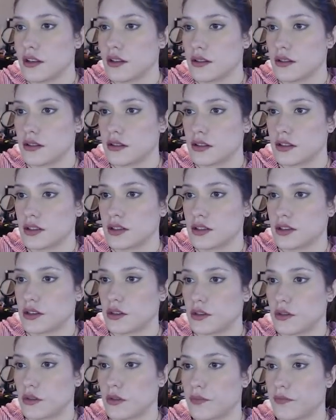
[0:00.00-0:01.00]
So
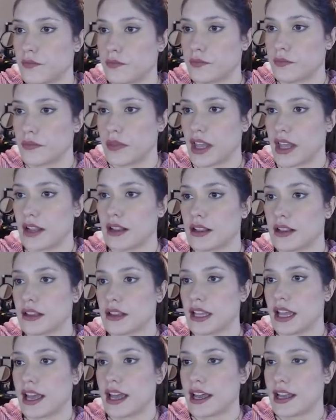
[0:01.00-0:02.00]
my
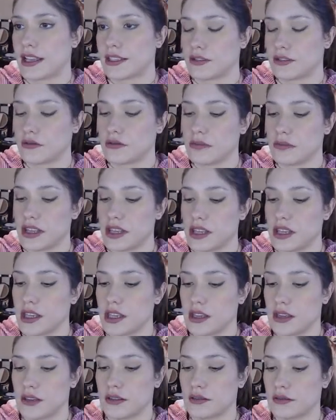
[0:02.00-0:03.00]
class will
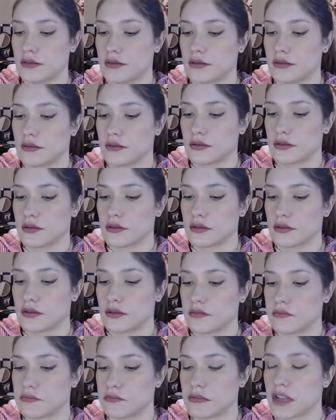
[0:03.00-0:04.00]
be
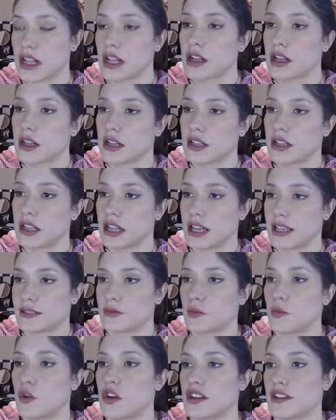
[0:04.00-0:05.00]

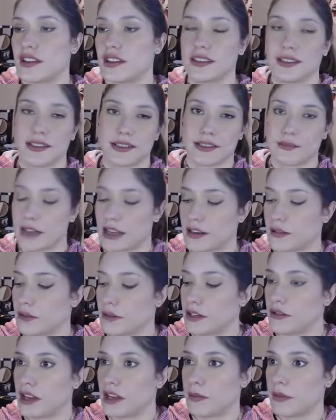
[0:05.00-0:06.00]
class 1. It doesn't matter
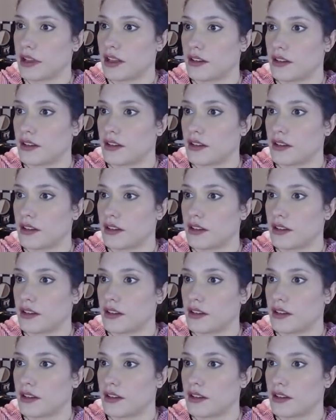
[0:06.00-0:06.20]
what you name it.